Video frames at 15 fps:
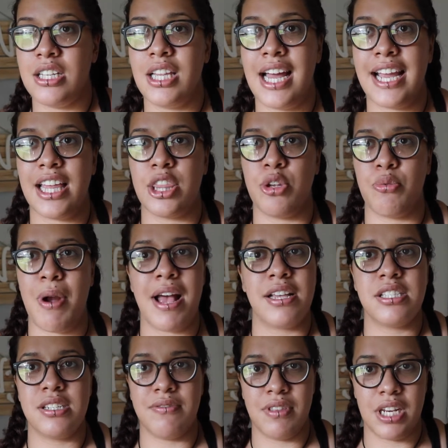like the
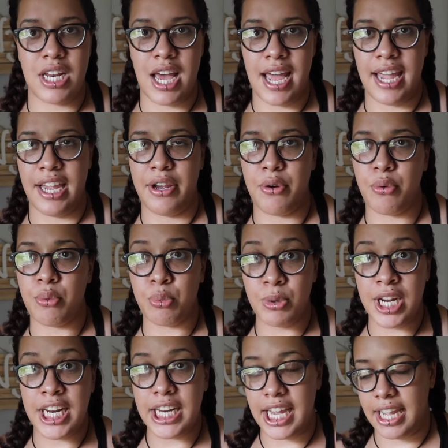rest of the night
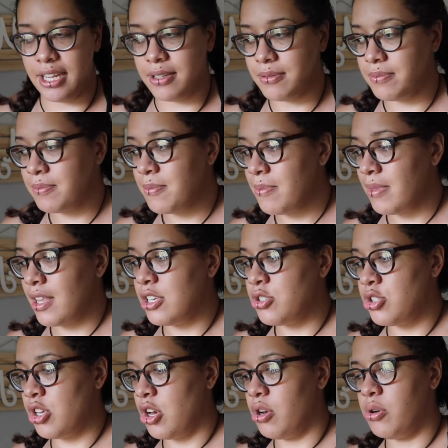reading,
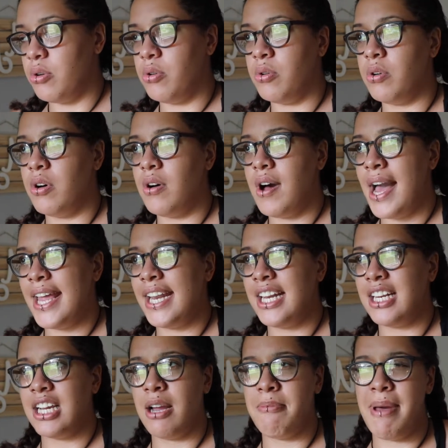so I
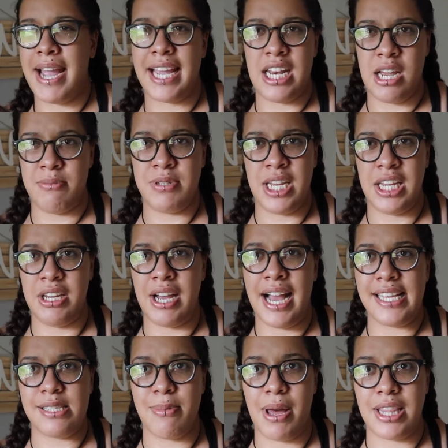didn't come back and update you
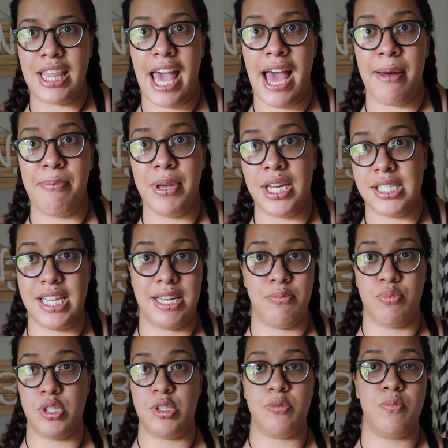guys about that because I
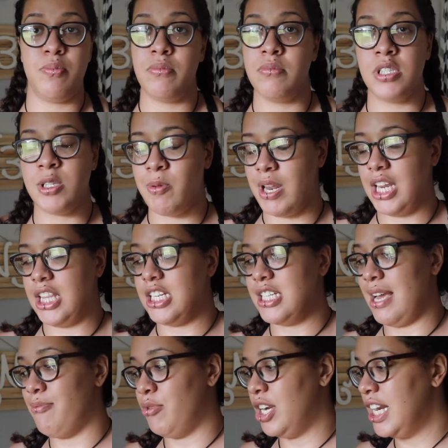was spending the
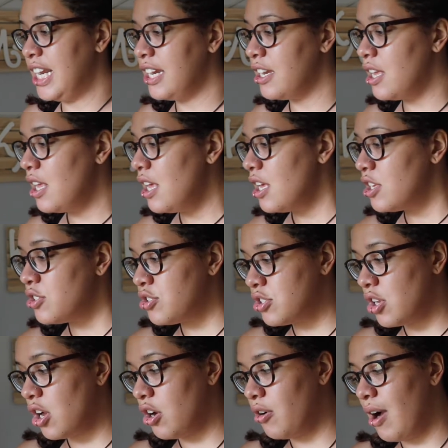time reading.
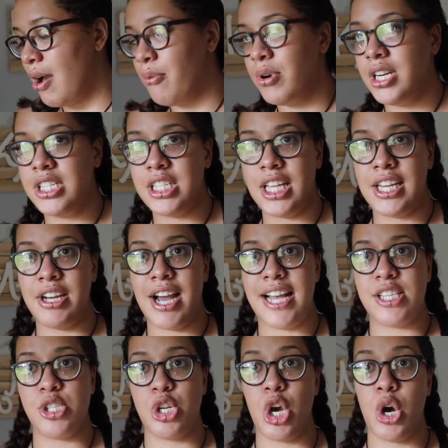So I wanted to let you
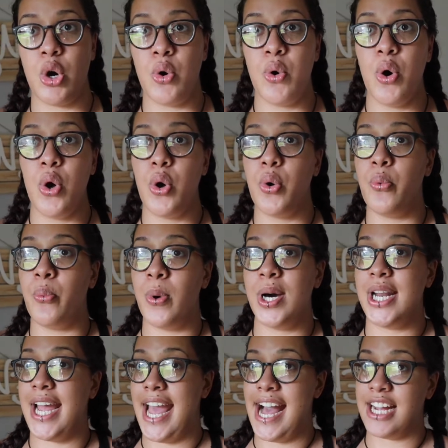guys know
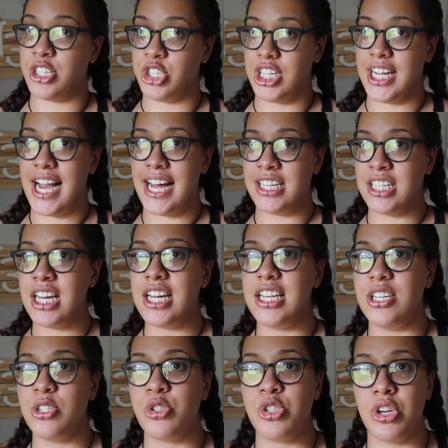what I actually got
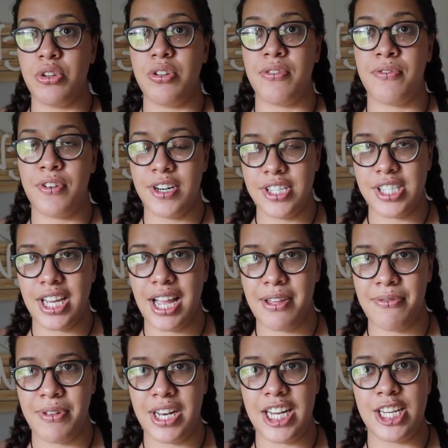done. So the first thing I
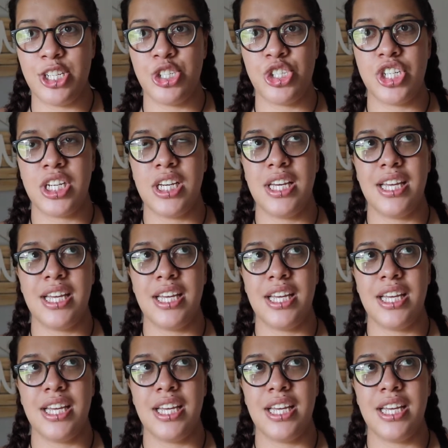finished